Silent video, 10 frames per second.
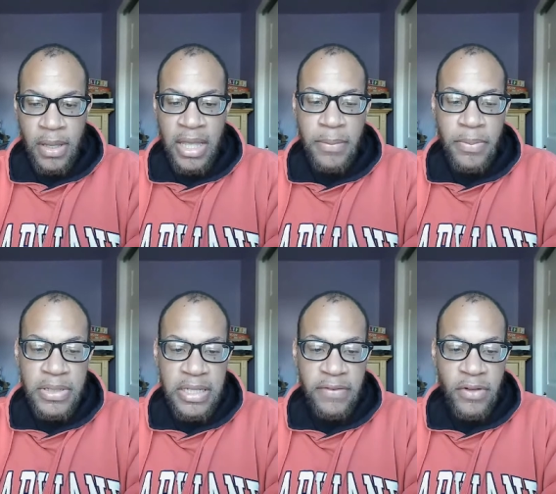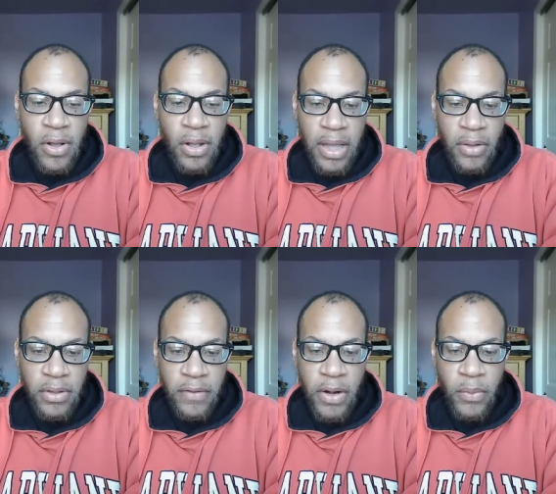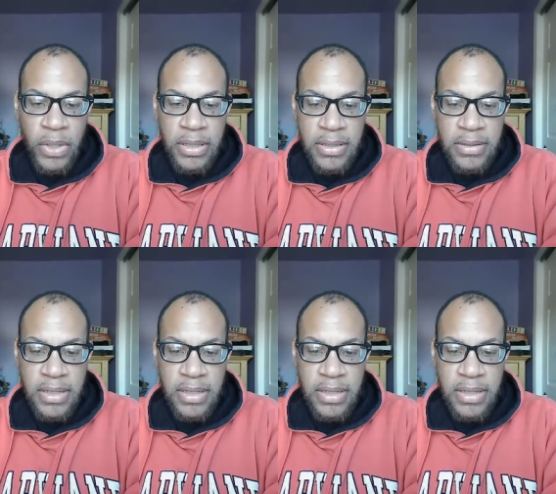Any perceived call out of our weakness